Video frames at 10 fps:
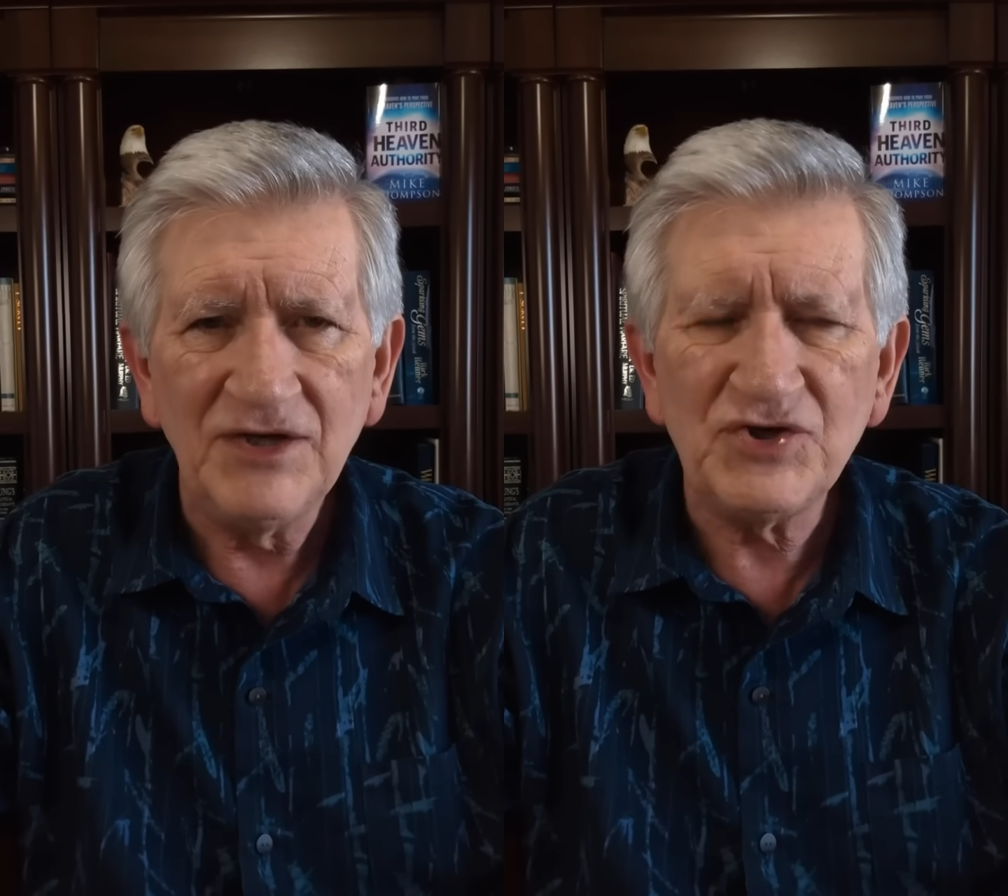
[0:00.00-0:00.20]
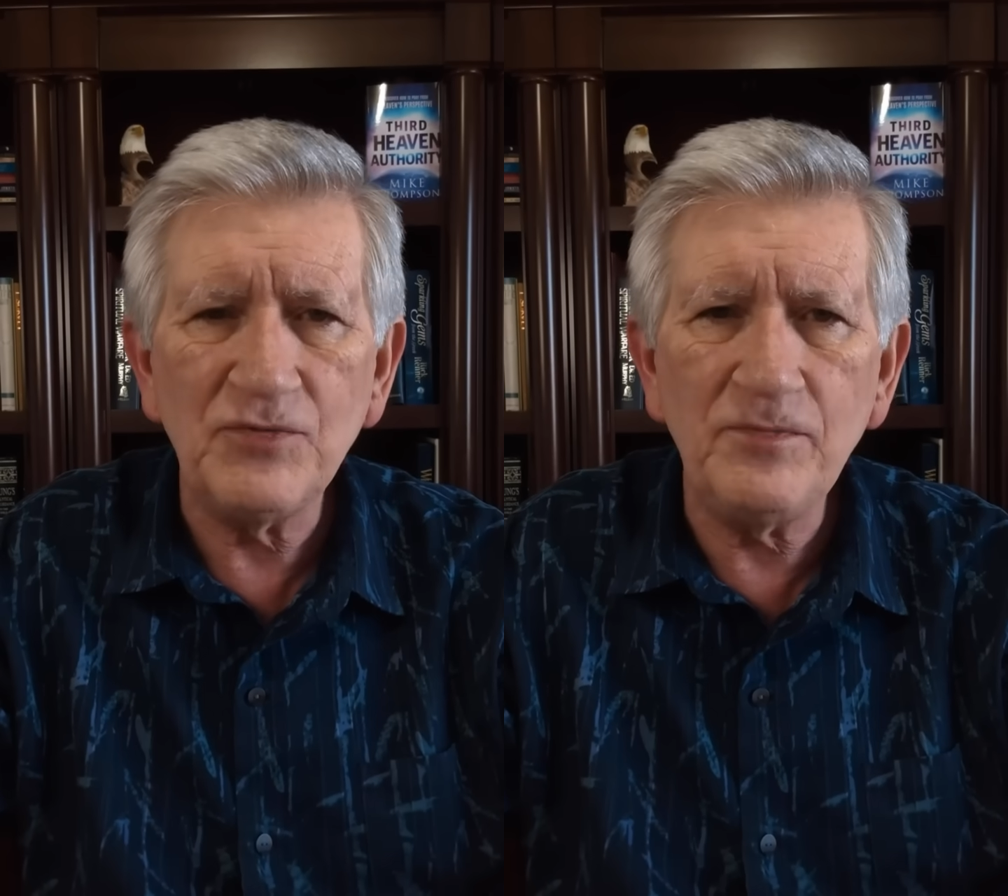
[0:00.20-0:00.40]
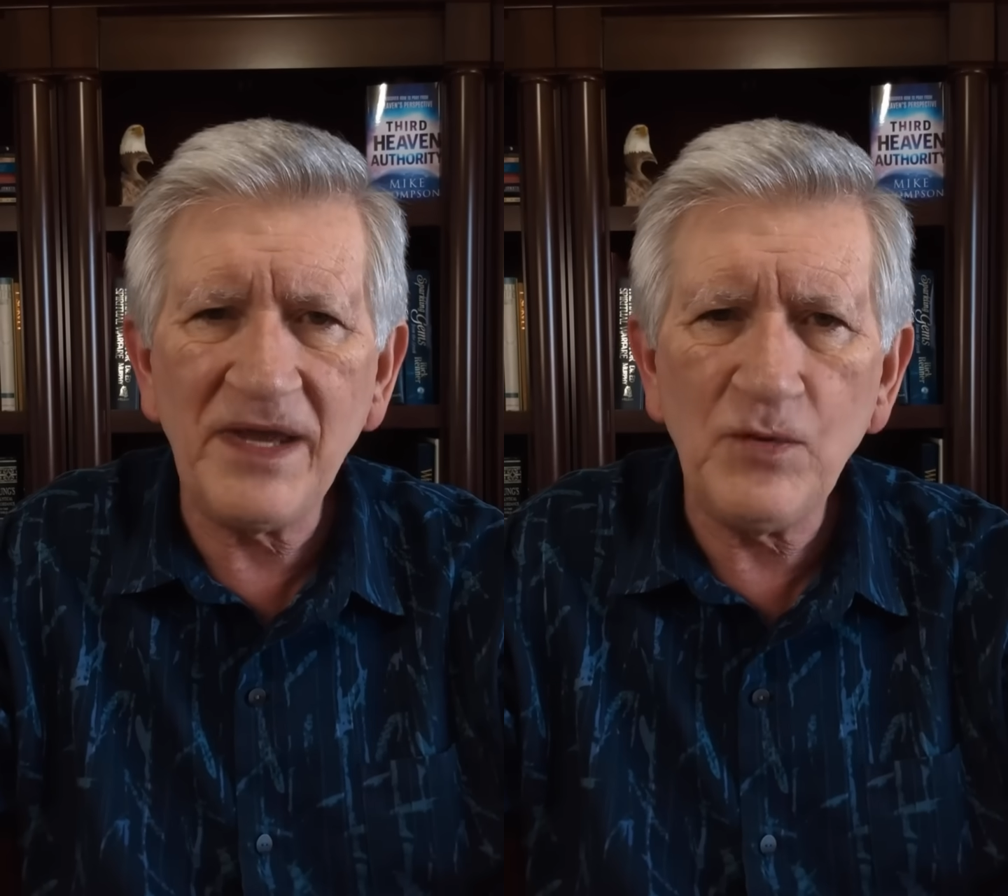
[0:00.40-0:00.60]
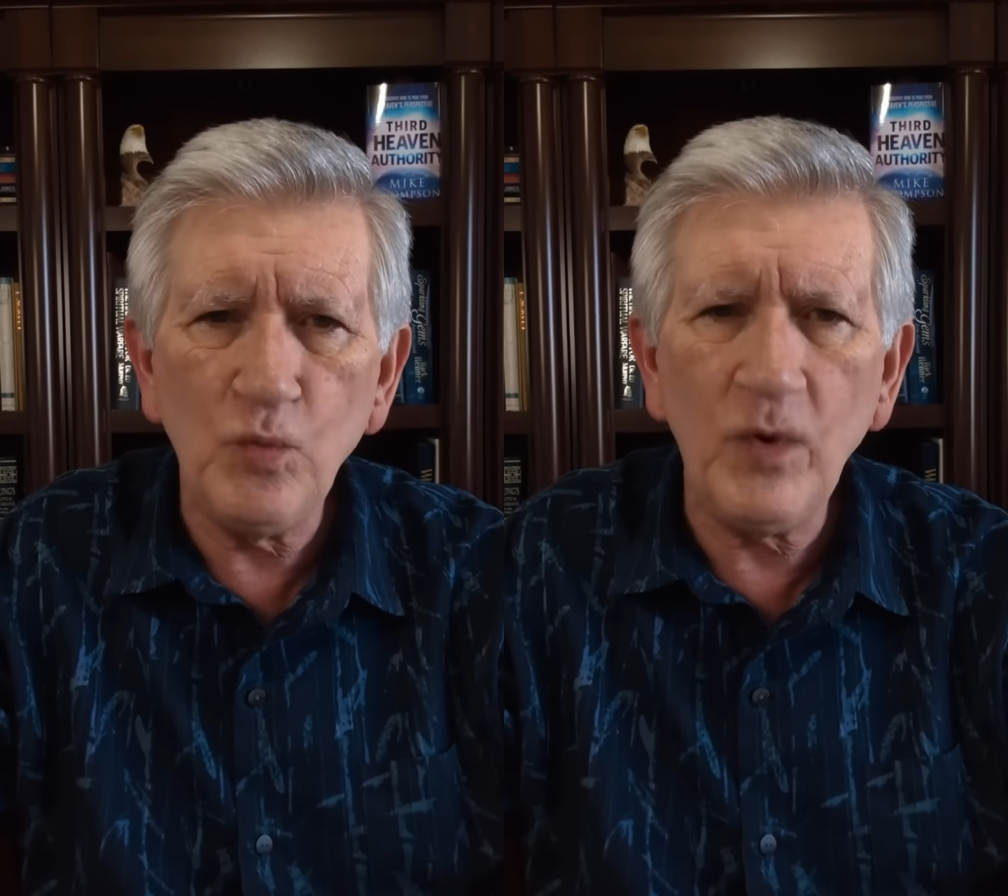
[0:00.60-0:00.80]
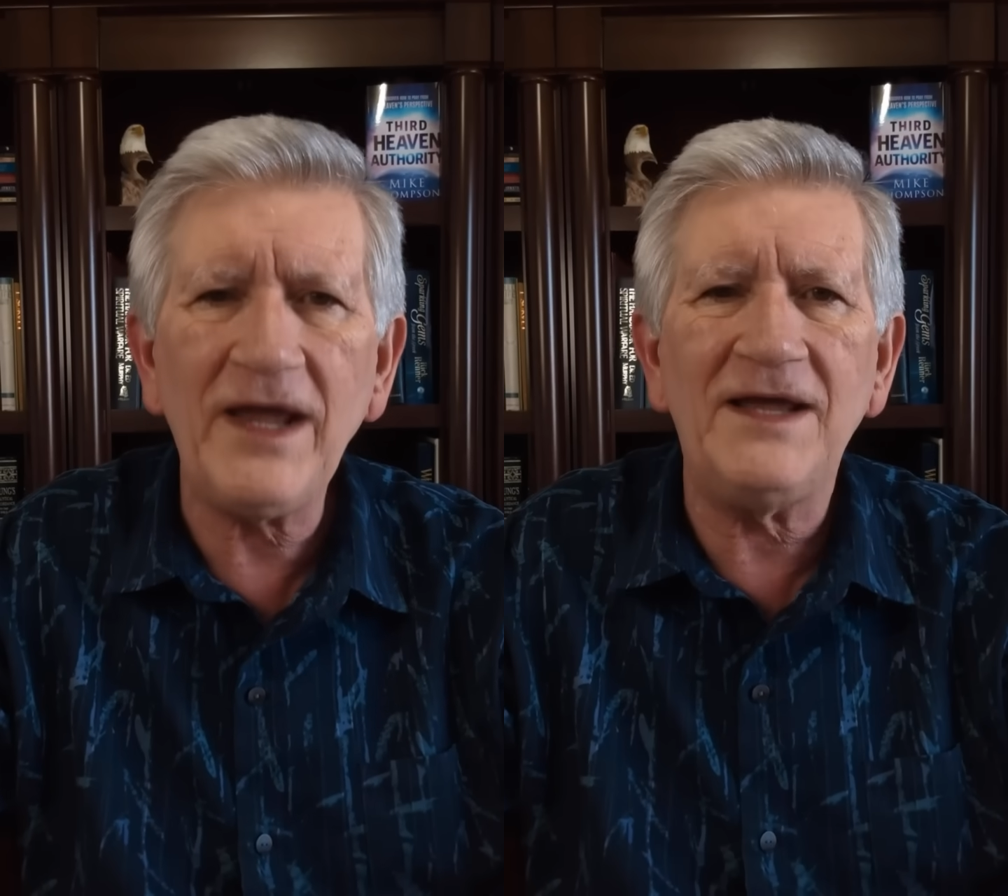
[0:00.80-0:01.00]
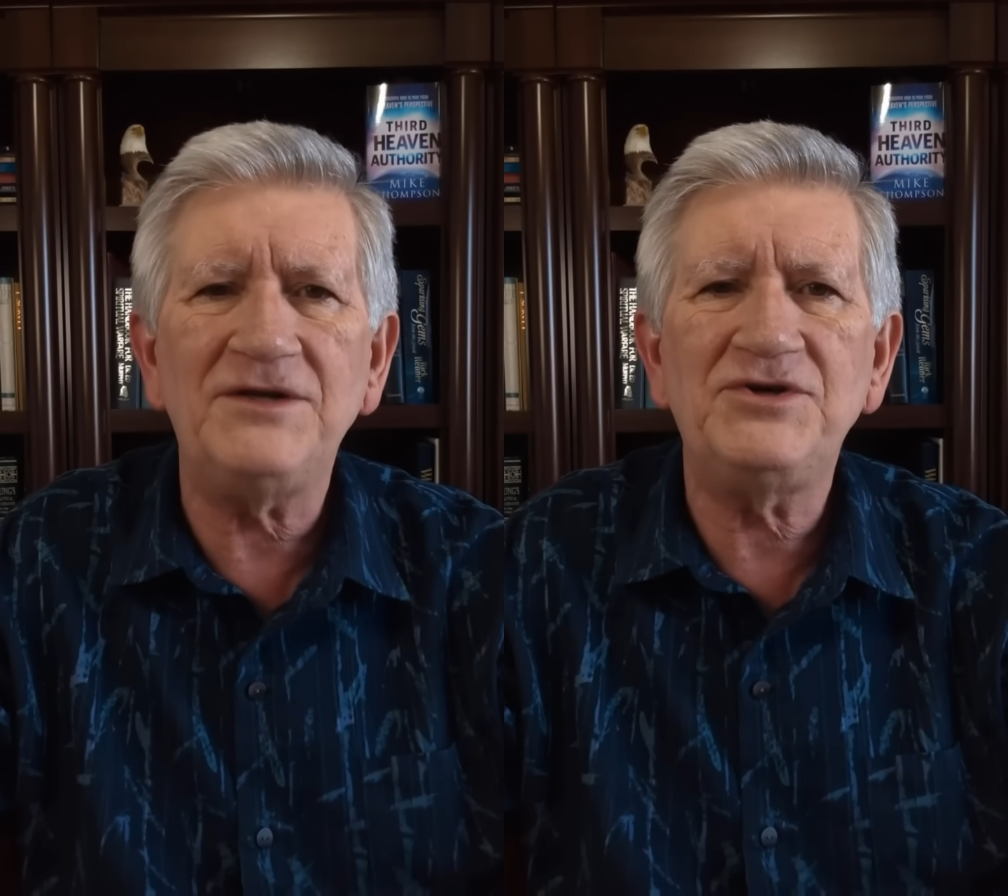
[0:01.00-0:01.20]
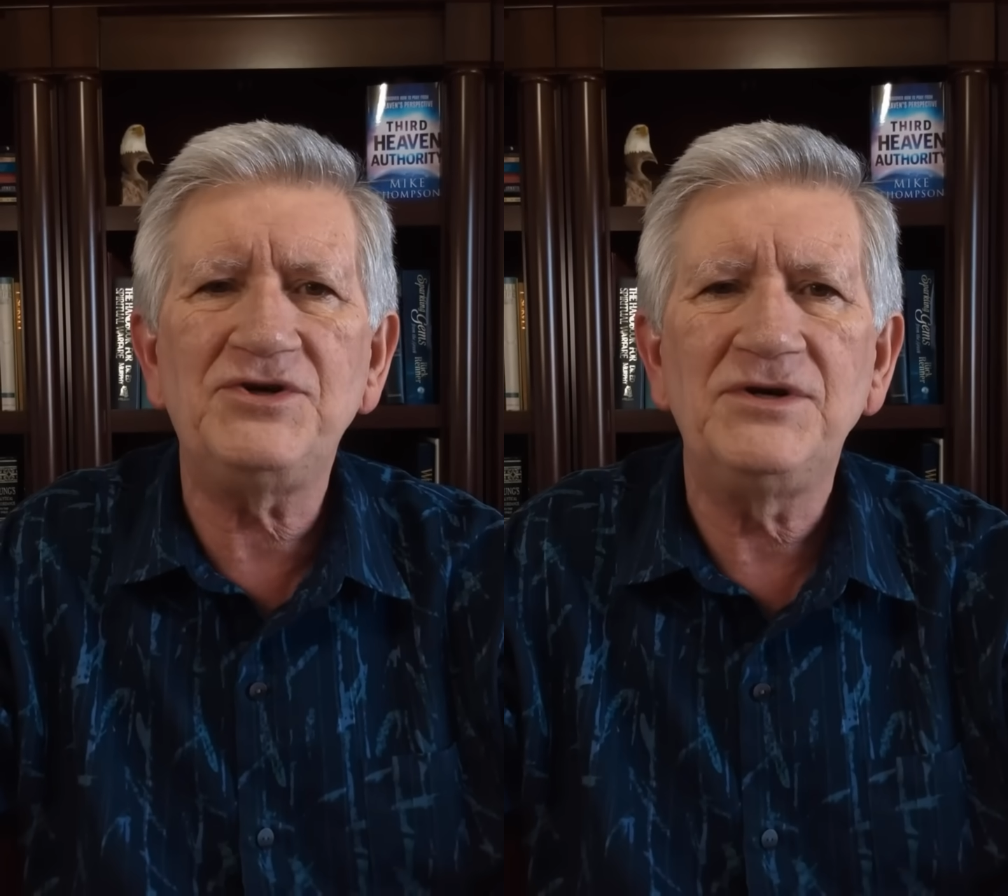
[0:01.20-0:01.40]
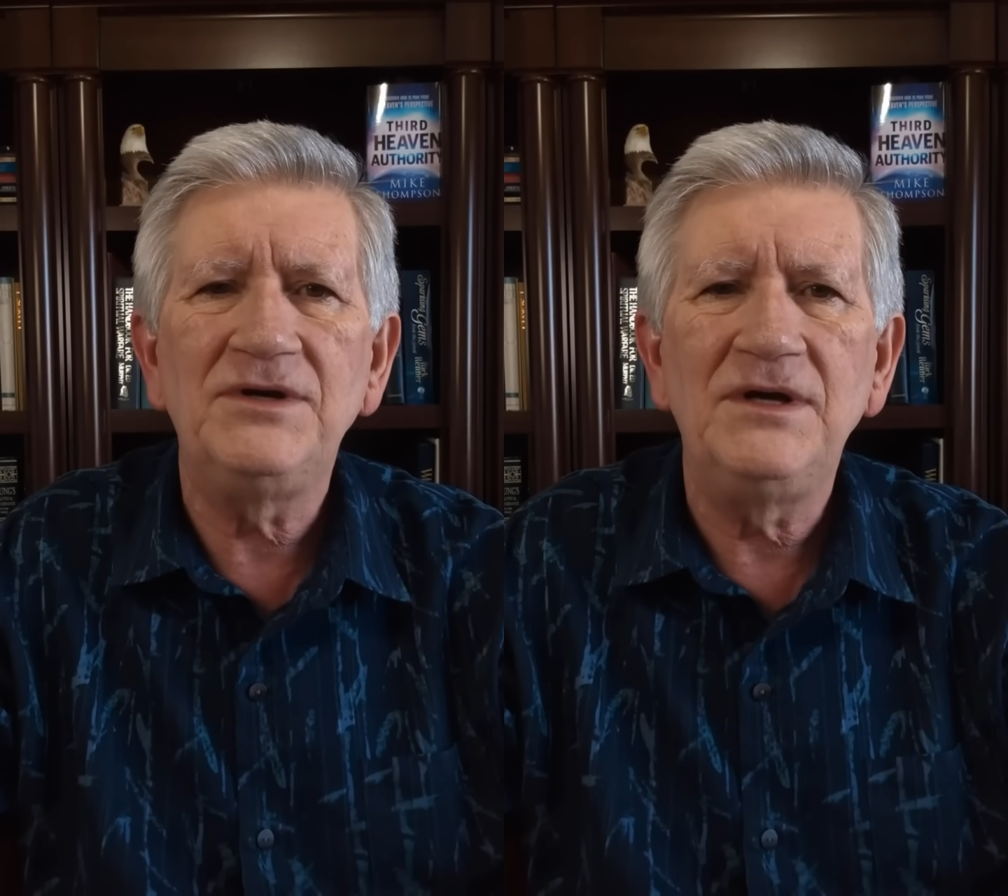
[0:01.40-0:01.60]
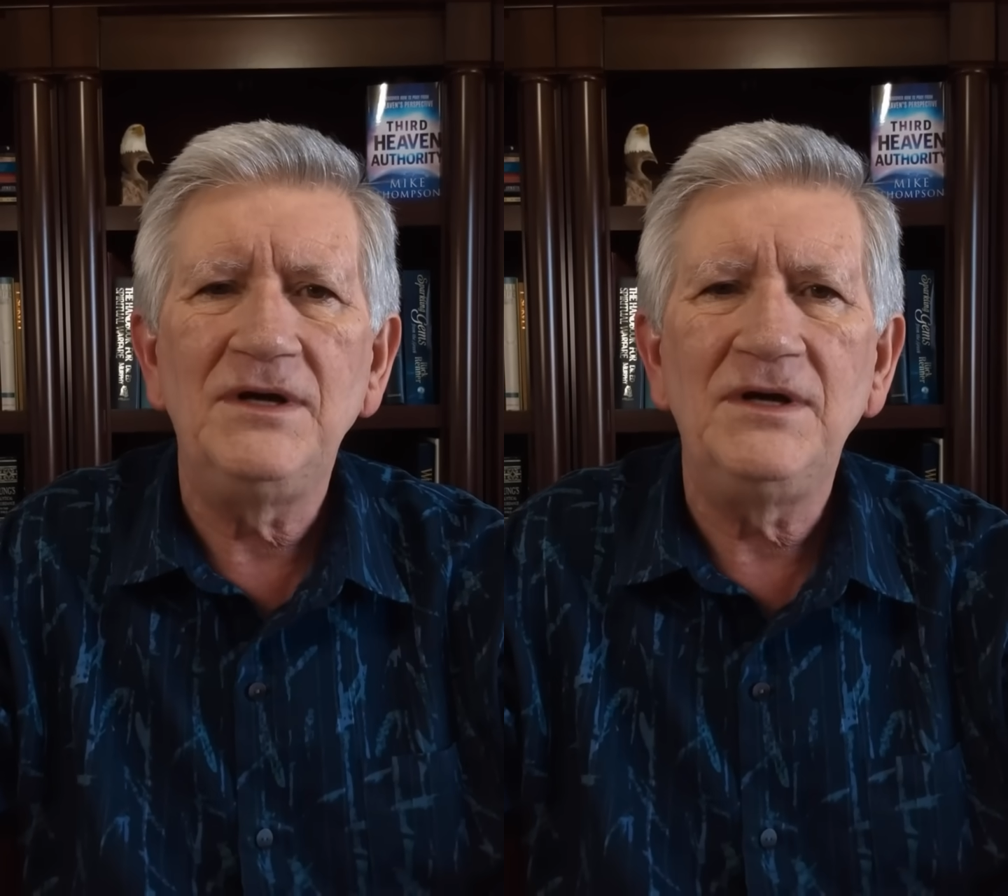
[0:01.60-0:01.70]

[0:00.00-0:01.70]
to bewitch